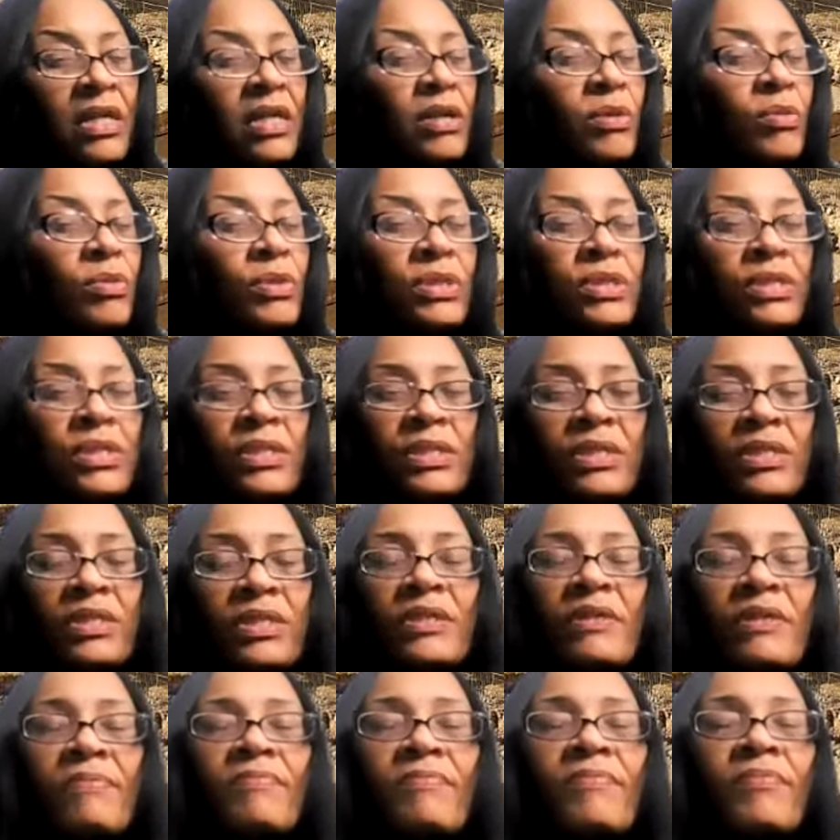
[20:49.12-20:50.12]
He
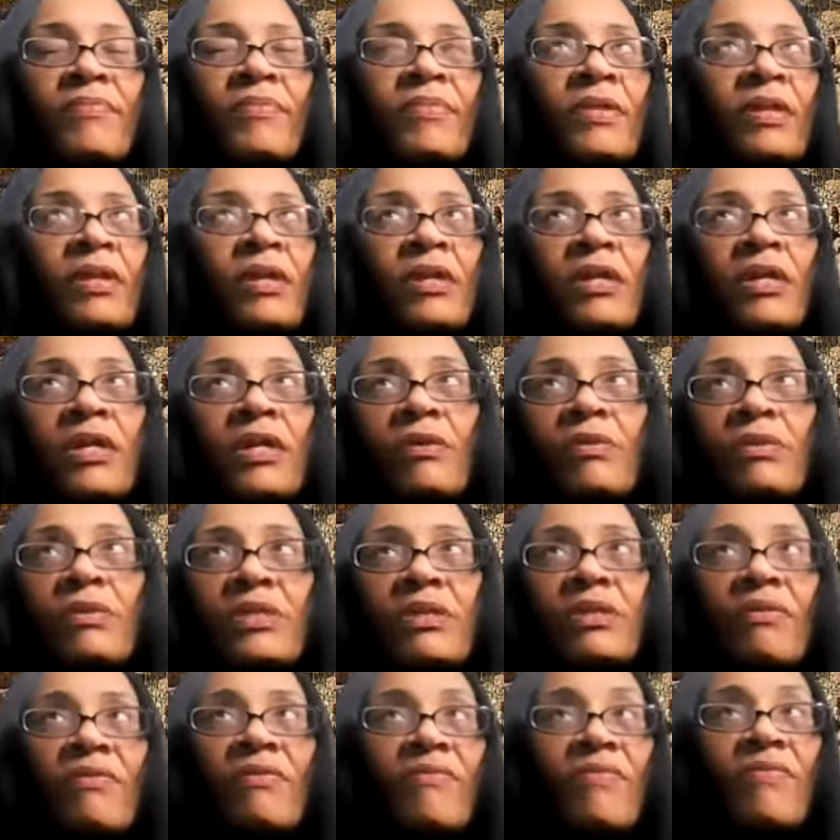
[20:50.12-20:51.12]
was
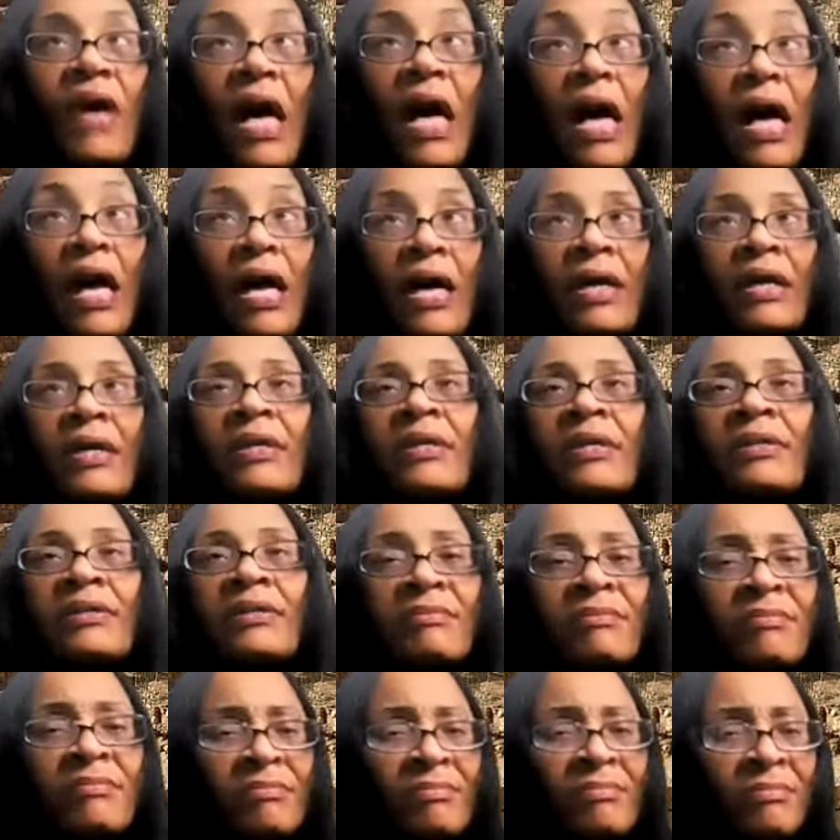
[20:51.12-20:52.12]
so fine
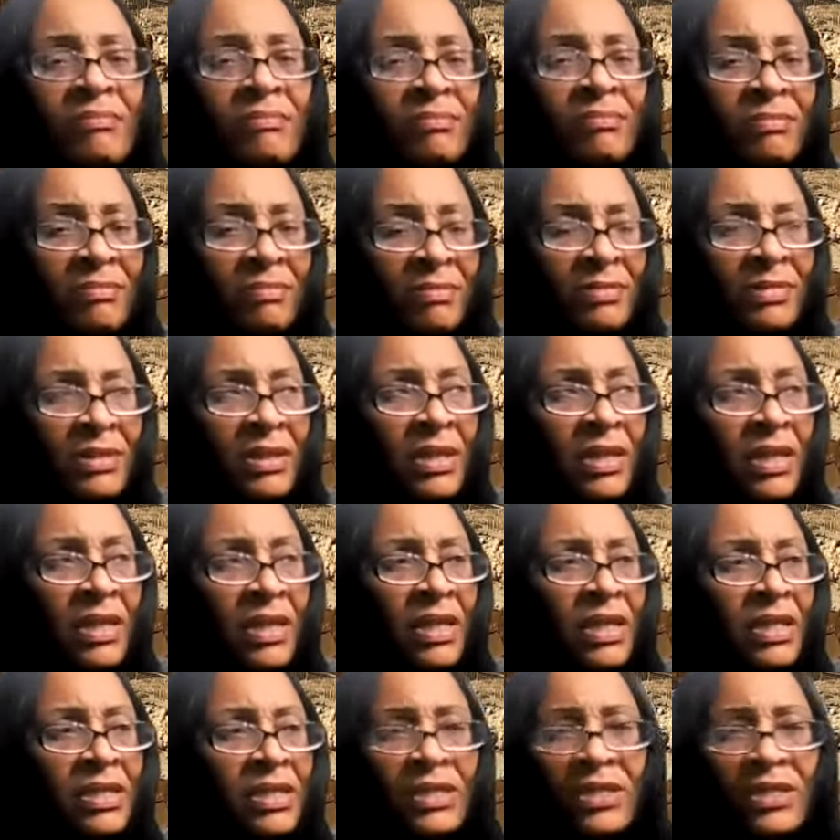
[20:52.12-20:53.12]

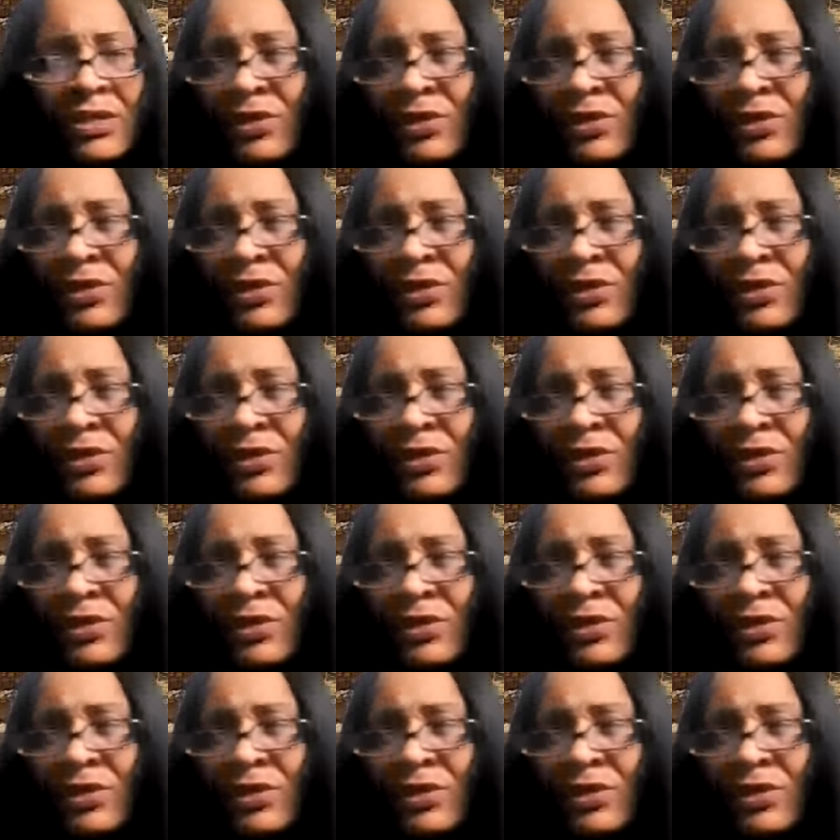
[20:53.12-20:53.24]
and